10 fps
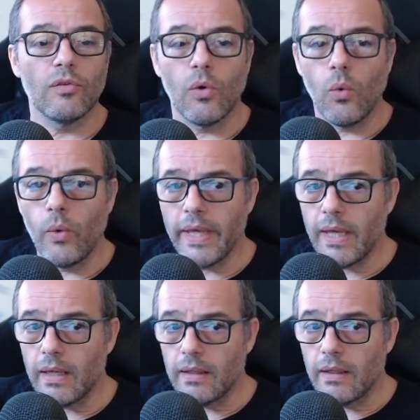So
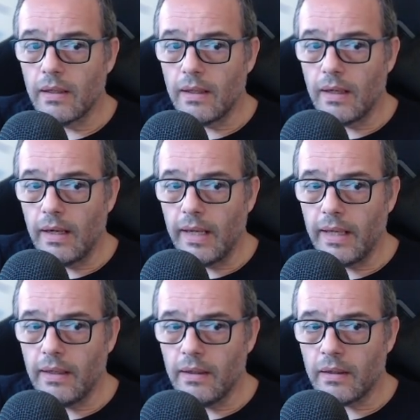we
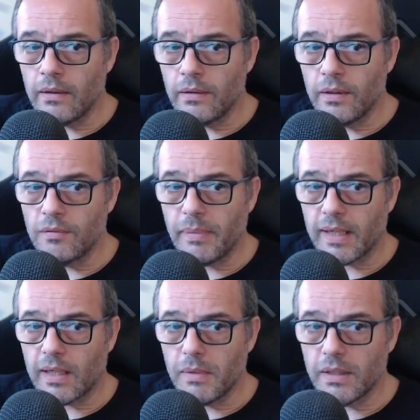link this
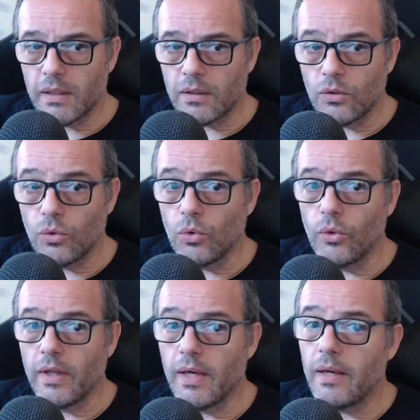parameter
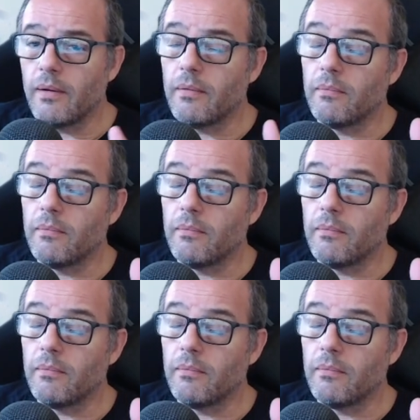to the